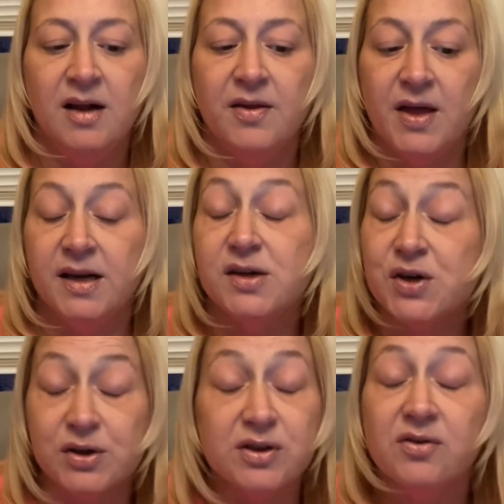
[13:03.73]
Then he
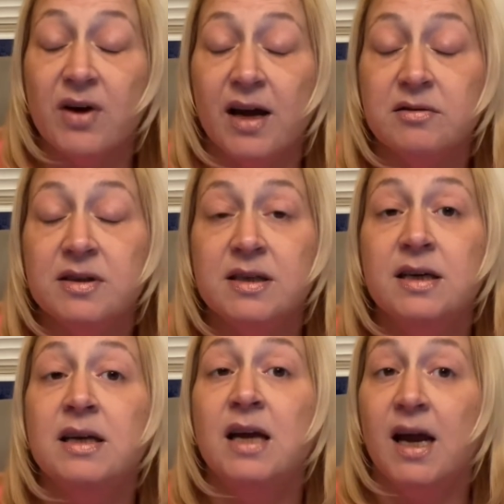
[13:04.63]
turns around
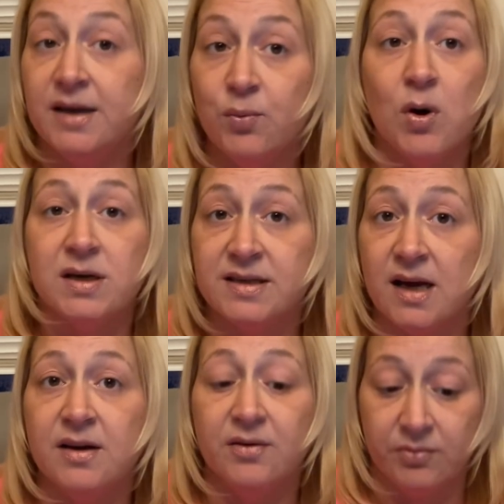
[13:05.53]
and he walks
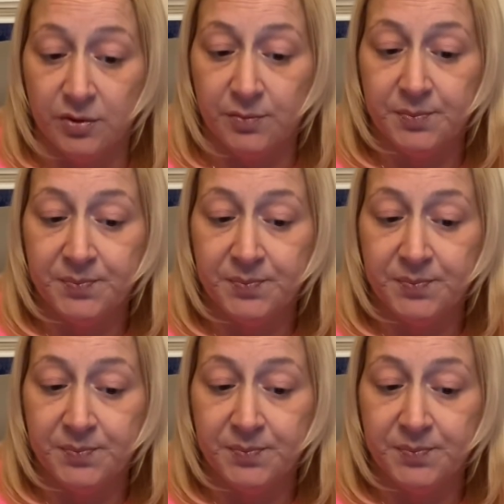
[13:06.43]
out of the room.